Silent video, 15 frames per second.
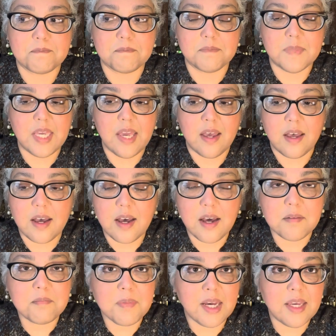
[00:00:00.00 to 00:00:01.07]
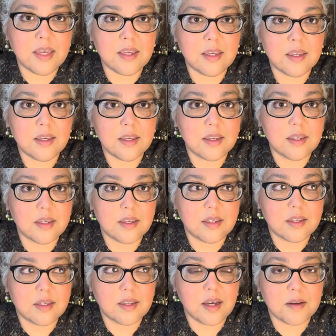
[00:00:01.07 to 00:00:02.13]
yeah, on my,
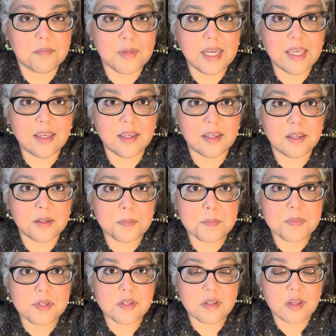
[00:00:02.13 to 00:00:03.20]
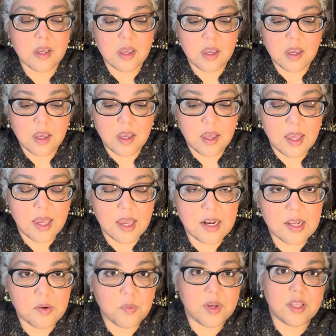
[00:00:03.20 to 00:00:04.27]
on my hips, and
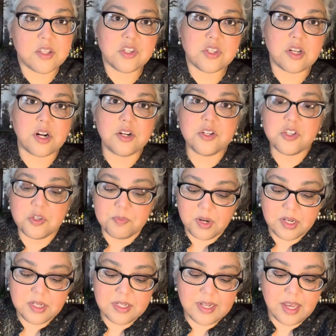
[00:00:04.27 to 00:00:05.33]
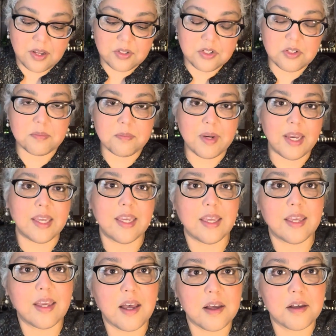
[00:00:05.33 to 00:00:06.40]
it went it started to spread down to my
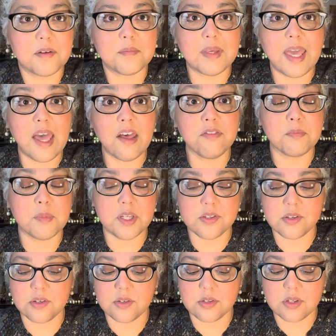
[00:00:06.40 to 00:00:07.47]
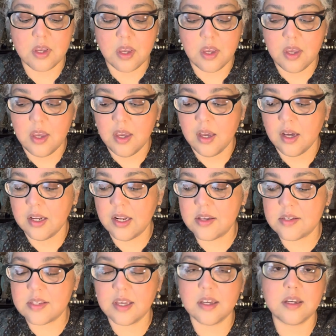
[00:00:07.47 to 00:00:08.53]
um, calf muscles and I
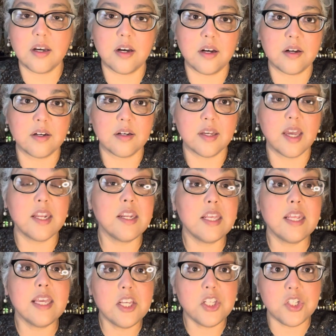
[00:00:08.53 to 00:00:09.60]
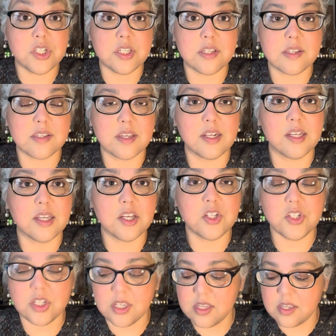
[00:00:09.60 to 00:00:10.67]
was like oh and it itches it
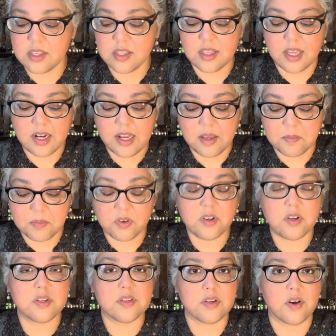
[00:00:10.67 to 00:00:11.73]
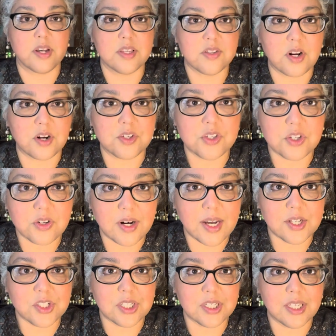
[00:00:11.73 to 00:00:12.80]
itches and then I'm so I start
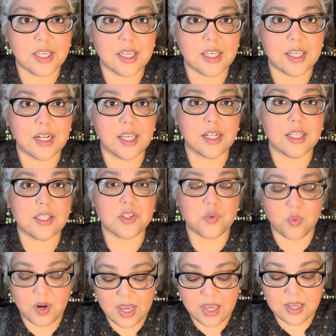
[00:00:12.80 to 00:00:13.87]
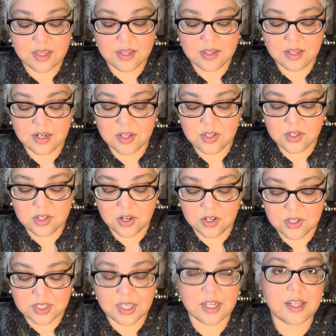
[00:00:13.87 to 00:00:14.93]
scratching it and it's raised and it
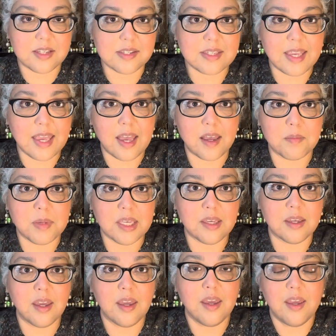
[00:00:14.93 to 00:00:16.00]
starts getting scabby